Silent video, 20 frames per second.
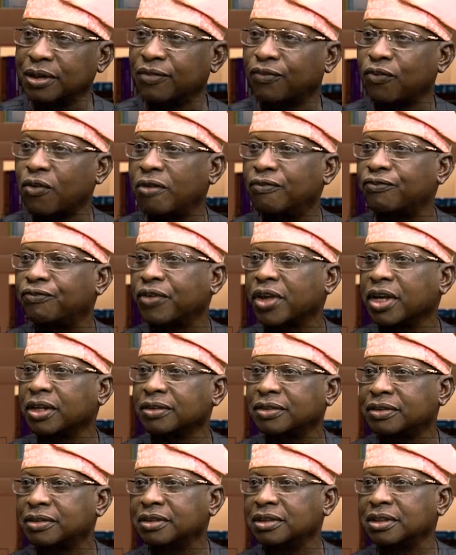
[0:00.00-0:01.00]
So if one
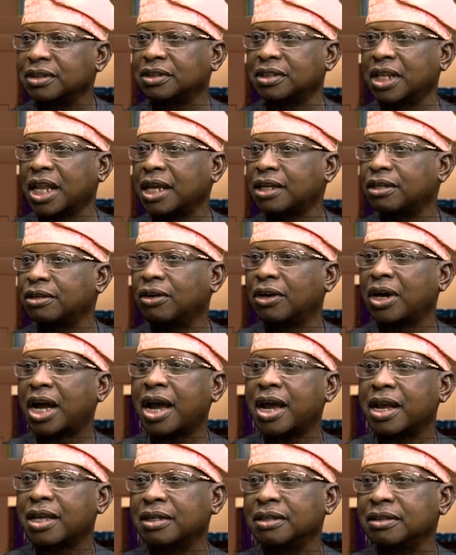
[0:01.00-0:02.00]
fails, it's like your
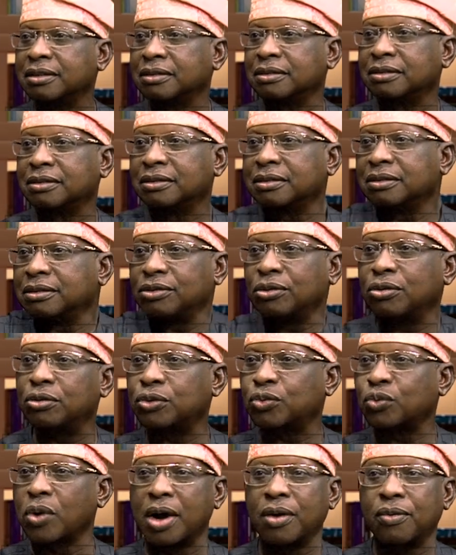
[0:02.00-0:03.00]
eye. You
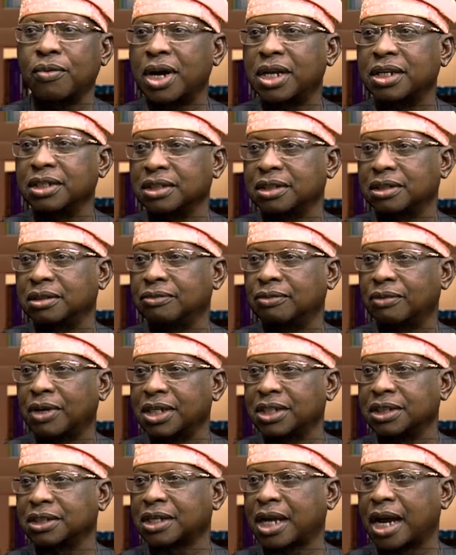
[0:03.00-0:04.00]
lose one, one is
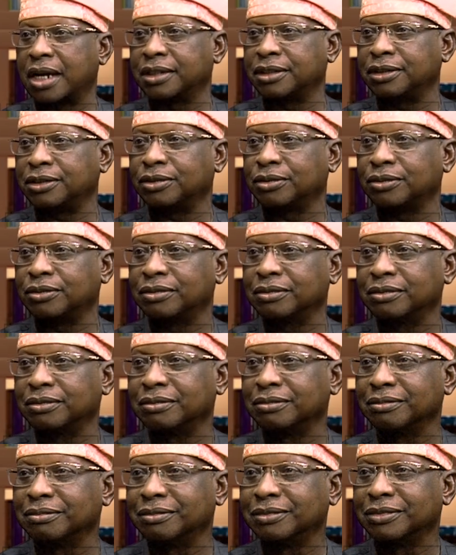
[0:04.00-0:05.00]
one is carrying you.
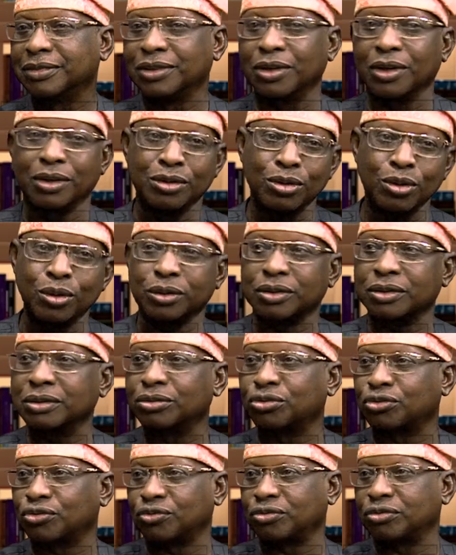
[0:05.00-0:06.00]
Your
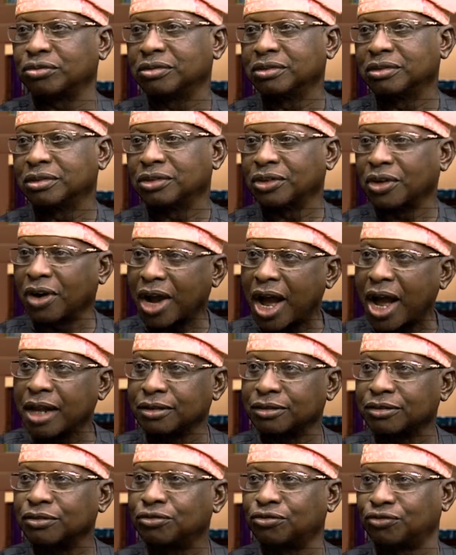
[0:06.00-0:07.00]
nose, two. Your
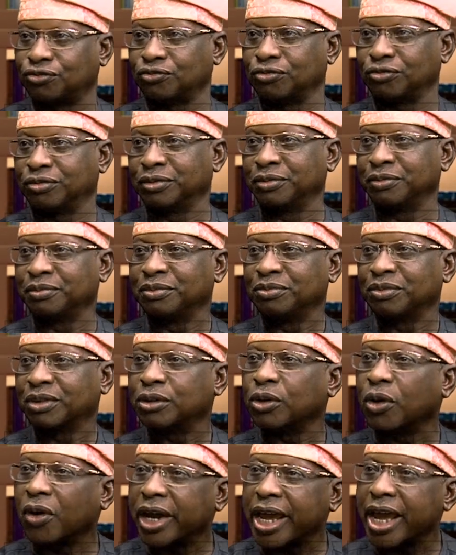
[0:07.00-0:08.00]
hand, two.
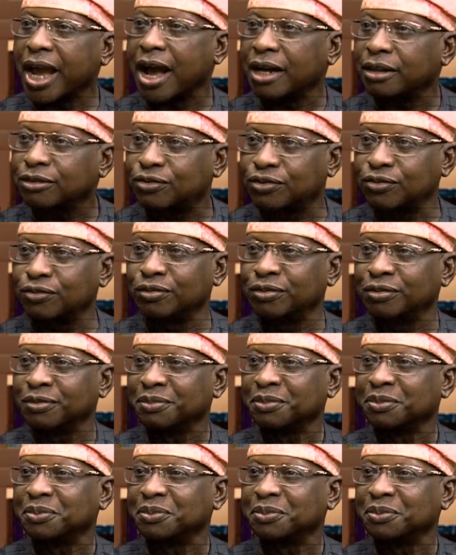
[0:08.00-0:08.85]
Your ear, two.